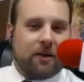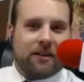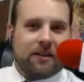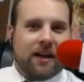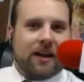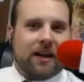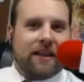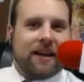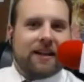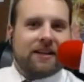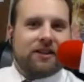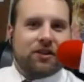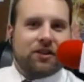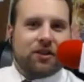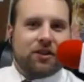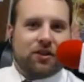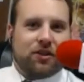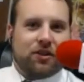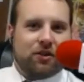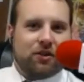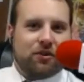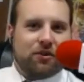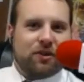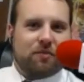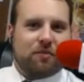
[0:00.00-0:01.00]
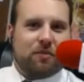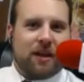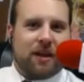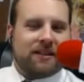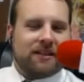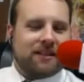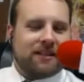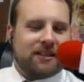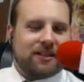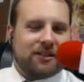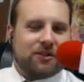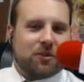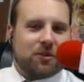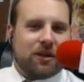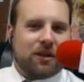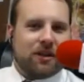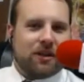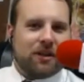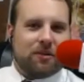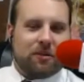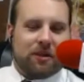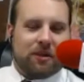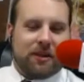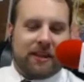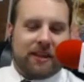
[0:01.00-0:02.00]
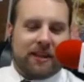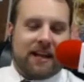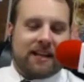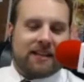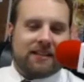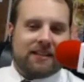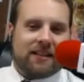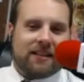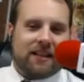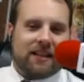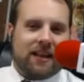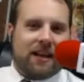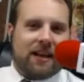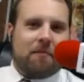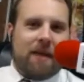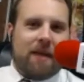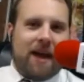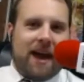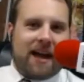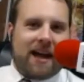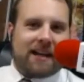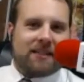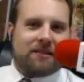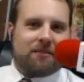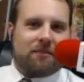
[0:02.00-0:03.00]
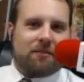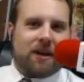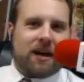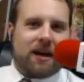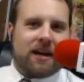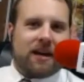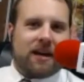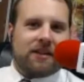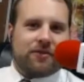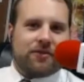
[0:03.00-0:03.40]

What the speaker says: that's a good response. I just wanted you, but maximizer